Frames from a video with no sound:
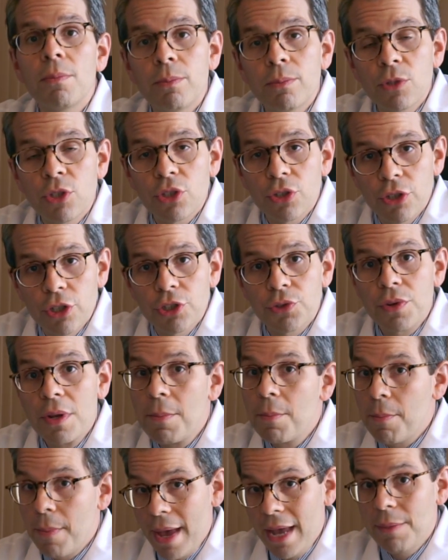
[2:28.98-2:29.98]
surgery
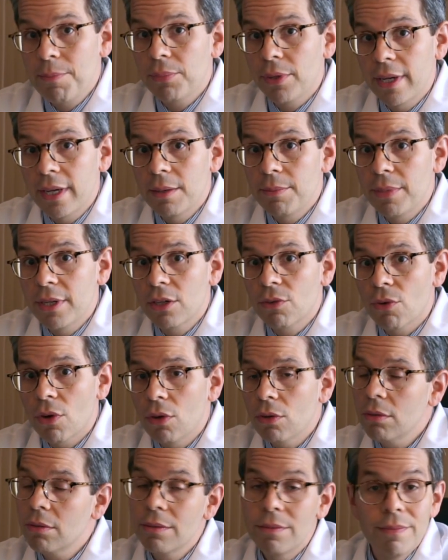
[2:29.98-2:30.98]
may play a big
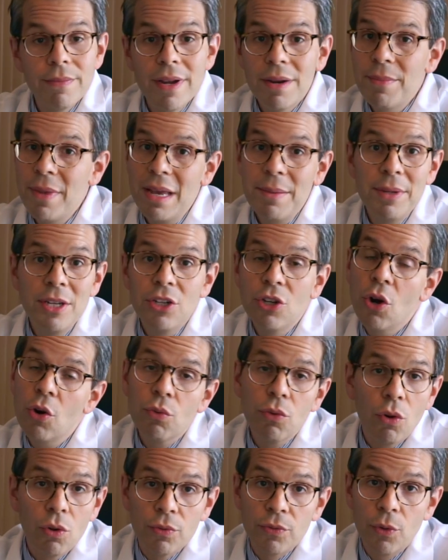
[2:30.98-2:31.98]
role, there may be no
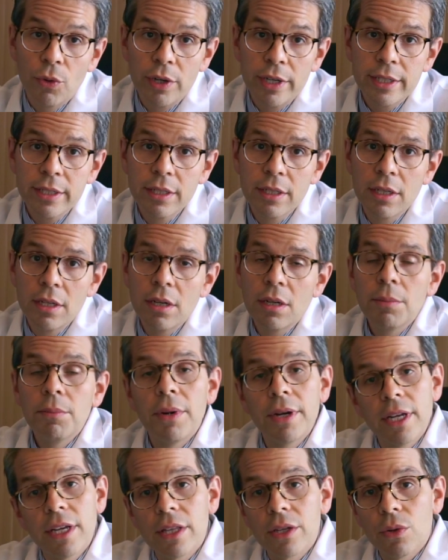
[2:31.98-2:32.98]
role for it.
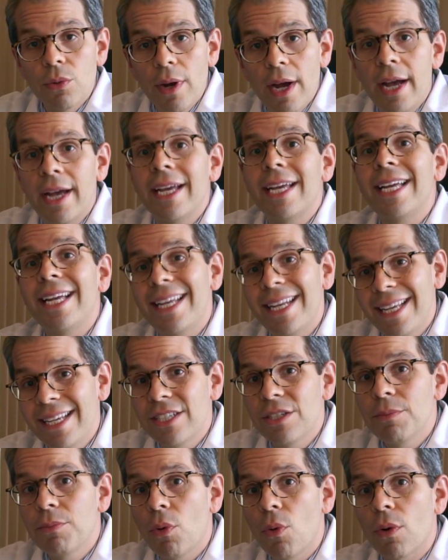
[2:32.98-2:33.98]
But either way, it
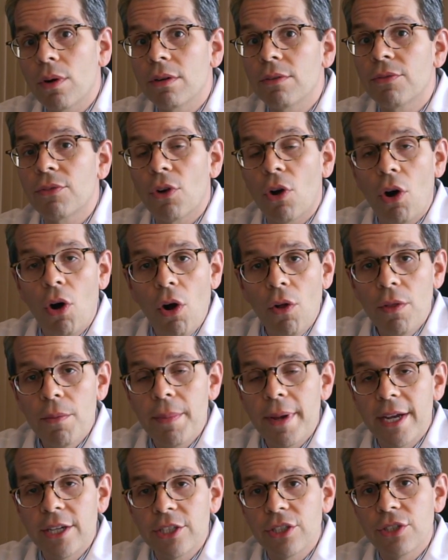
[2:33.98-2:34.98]
is important for all the
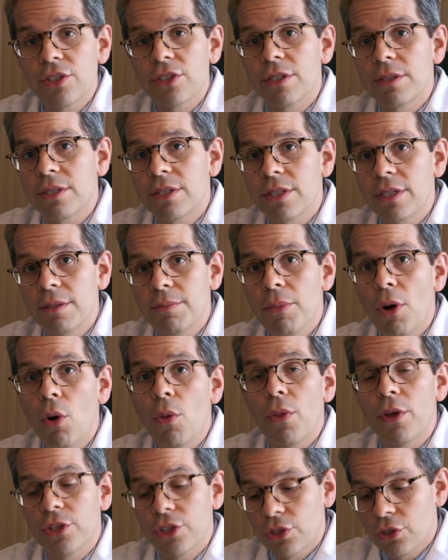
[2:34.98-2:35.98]
patients to see
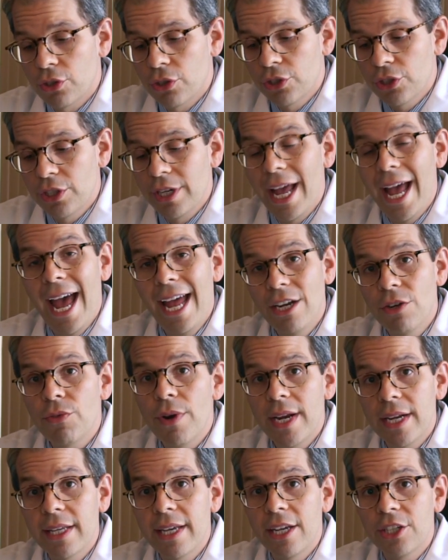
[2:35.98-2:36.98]
both a surgeon and a
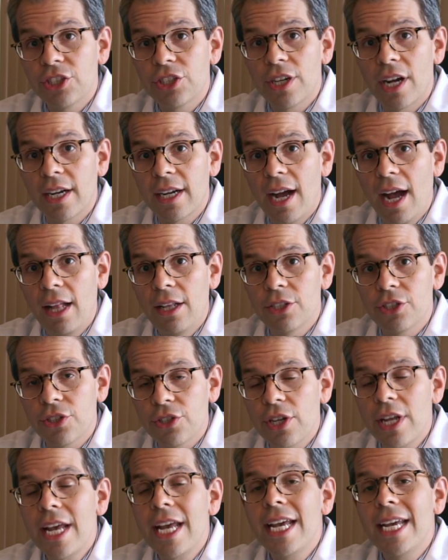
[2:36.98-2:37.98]
radiation
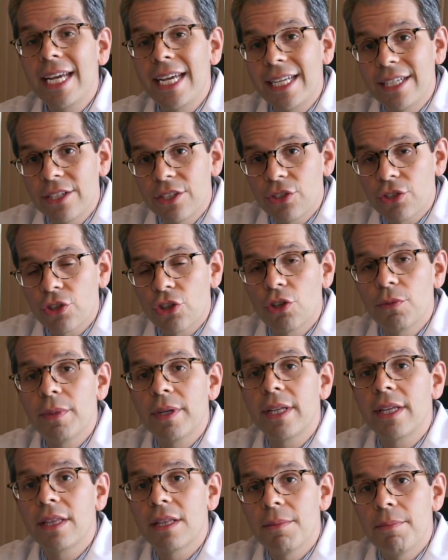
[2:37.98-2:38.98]
oncologist in
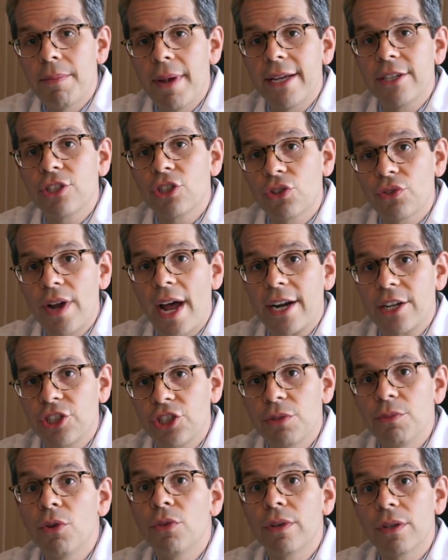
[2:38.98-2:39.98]
determining the best
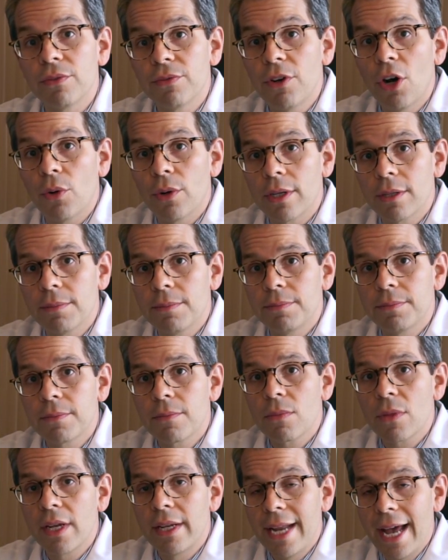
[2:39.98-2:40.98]
strategy moving forward.
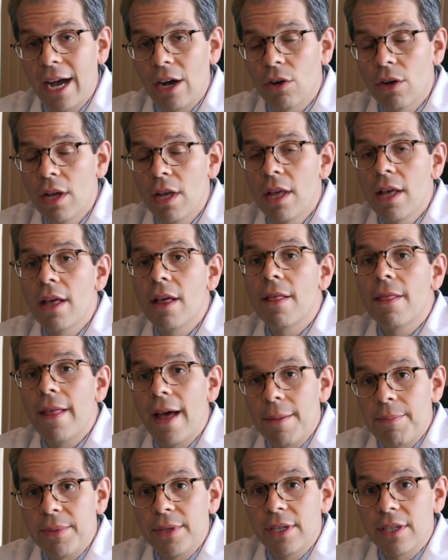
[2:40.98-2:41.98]
Now,
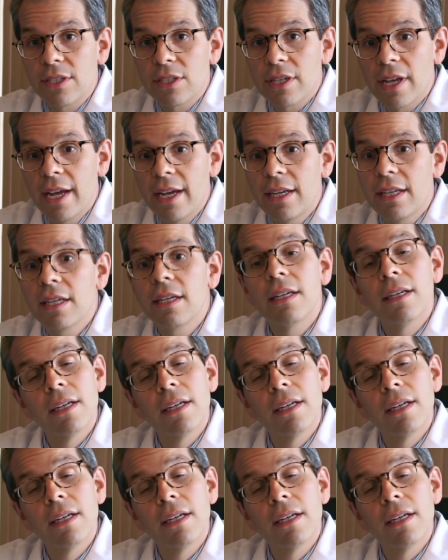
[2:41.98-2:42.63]
that being said,